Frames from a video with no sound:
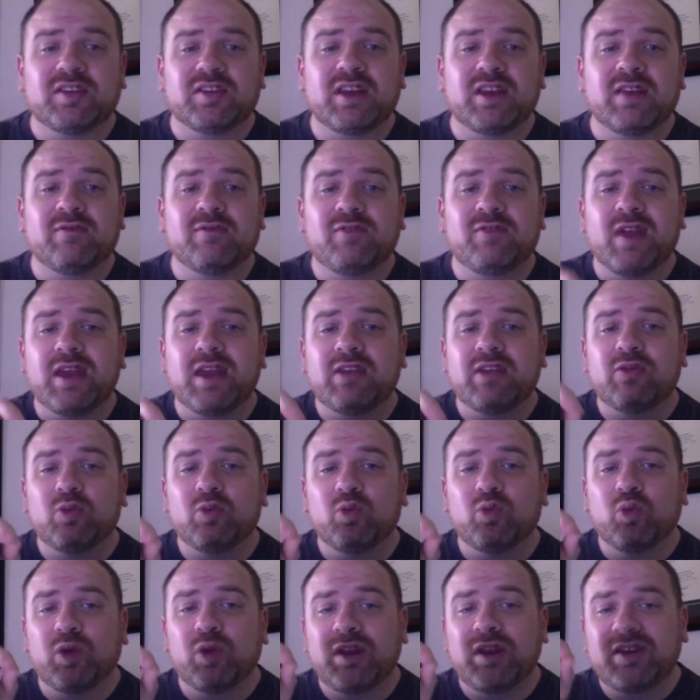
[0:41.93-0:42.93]
In fact,
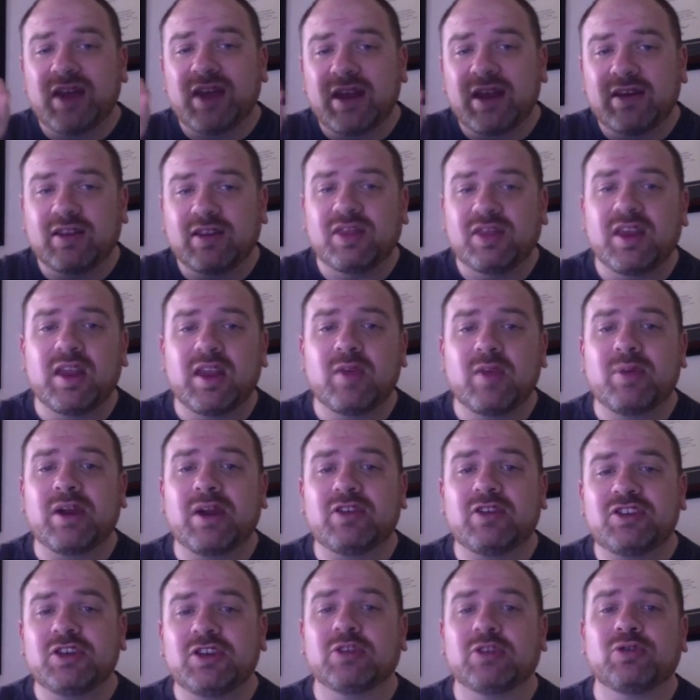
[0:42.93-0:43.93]
we tend to think
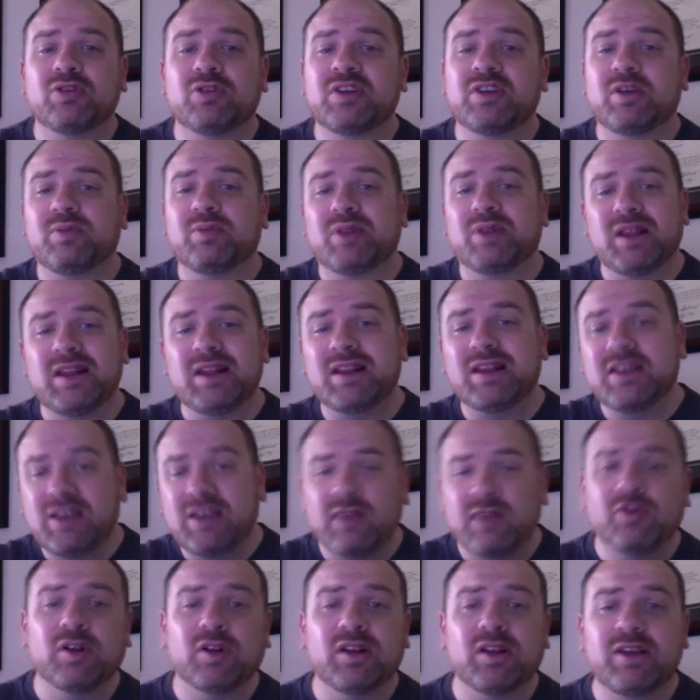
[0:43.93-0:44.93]
about children completely
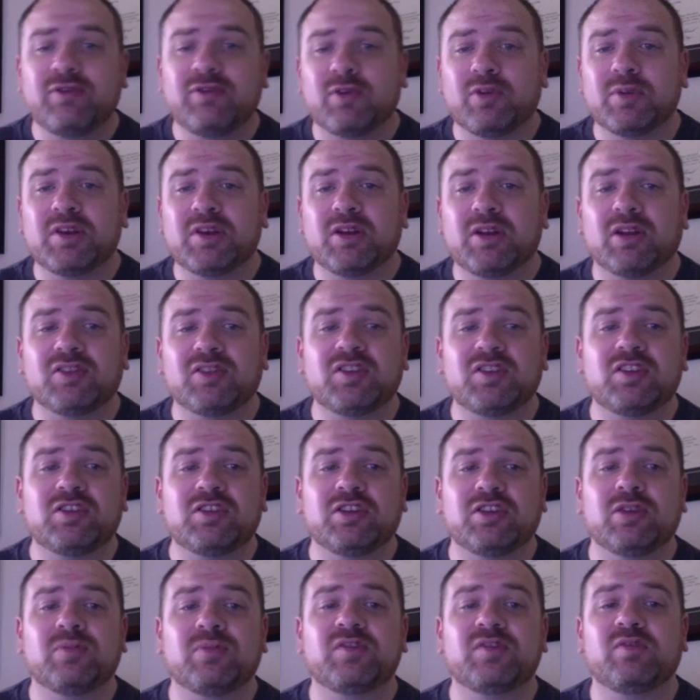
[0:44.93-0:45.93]
differently from adults in
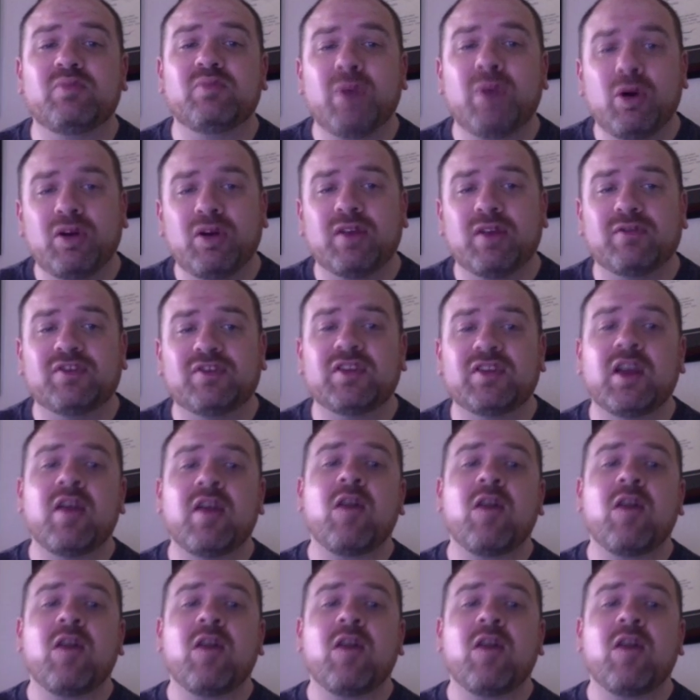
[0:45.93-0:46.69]
terms of motives,